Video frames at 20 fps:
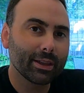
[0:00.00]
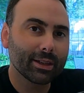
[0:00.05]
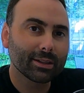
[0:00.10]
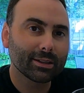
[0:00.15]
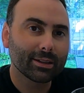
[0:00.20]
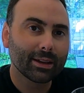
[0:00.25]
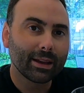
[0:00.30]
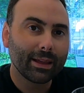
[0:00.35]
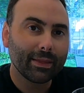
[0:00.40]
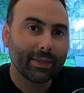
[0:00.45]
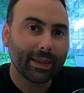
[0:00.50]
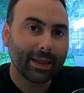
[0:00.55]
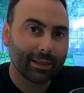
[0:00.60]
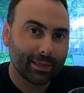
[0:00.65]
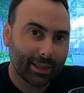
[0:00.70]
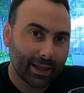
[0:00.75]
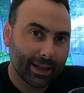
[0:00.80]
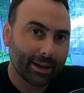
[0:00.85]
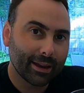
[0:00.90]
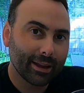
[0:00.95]
this, they
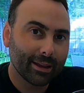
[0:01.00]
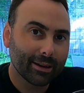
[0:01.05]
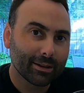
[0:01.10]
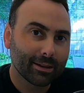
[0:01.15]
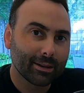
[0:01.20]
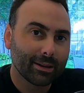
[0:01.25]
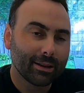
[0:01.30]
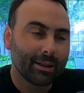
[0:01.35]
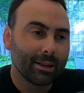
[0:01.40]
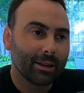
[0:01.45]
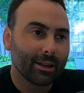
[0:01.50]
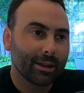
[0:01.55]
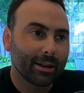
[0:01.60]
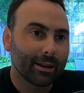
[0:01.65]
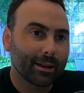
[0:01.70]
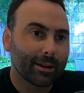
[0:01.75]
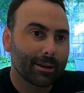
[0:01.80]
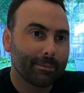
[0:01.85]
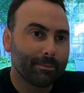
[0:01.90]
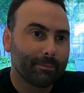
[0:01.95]
like it,
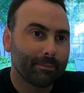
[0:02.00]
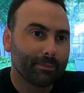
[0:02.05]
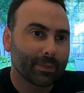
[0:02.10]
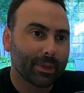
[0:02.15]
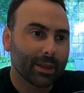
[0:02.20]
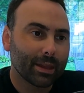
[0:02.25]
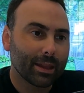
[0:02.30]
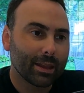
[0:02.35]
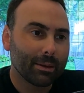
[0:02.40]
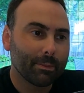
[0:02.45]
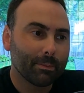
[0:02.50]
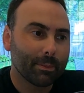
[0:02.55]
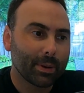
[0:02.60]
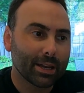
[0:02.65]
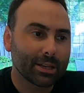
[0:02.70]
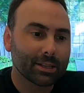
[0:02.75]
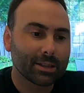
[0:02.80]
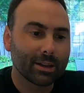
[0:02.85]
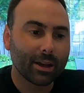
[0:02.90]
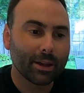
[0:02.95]
but
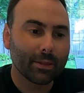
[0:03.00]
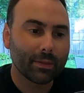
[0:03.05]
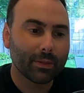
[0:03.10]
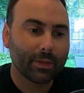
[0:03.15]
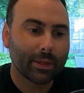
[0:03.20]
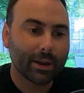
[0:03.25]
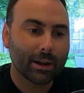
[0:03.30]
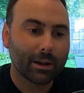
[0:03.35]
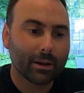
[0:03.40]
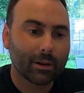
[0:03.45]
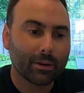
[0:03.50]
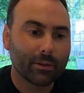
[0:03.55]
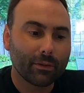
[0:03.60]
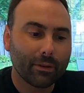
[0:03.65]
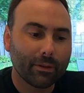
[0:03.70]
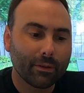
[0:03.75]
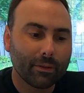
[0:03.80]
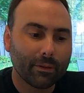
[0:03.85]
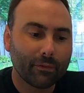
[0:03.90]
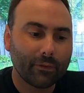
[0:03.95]
it's not their
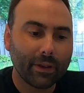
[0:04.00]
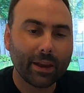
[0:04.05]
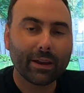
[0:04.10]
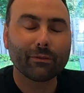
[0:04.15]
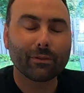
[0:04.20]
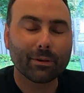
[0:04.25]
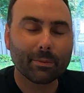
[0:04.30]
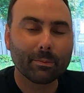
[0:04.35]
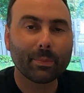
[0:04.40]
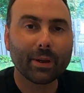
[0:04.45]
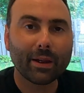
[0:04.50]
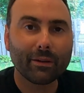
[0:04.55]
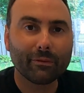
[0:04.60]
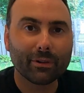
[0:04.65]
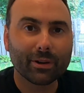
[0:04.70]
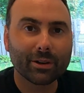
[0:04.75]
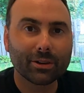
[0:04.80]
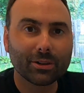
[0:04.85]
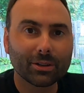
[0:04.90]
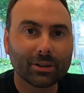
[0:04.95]
favorite
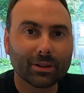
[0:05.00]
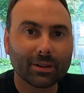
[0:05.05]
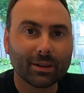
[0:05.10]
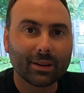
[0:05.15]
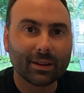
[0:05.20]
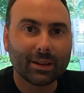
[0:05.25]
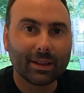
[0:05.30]
beverage.